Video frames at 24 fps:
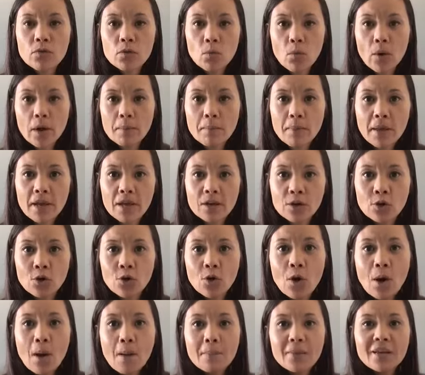the white
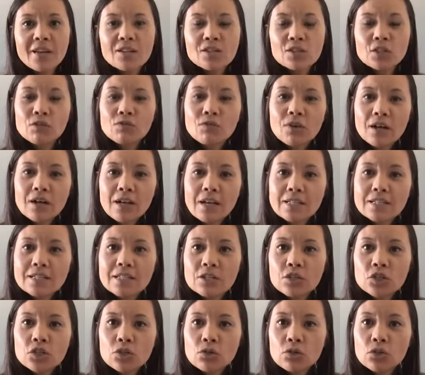panel because you've got
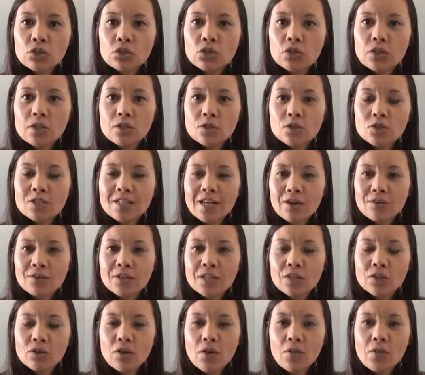additional goodies down
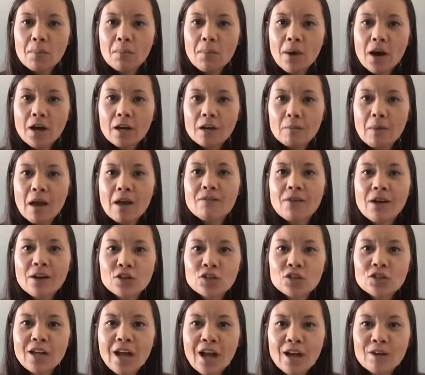here on the bottom. I've
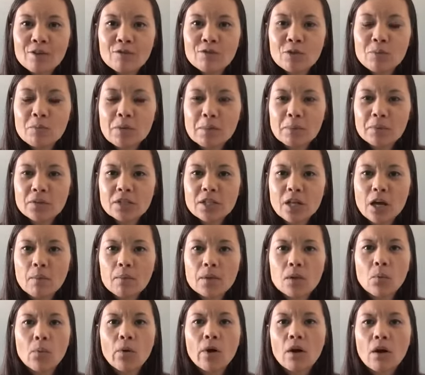actually had a few people tell
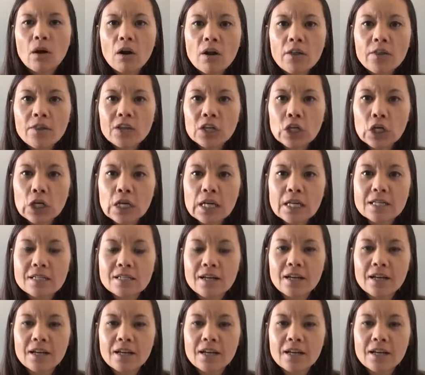me, where are all the goodies?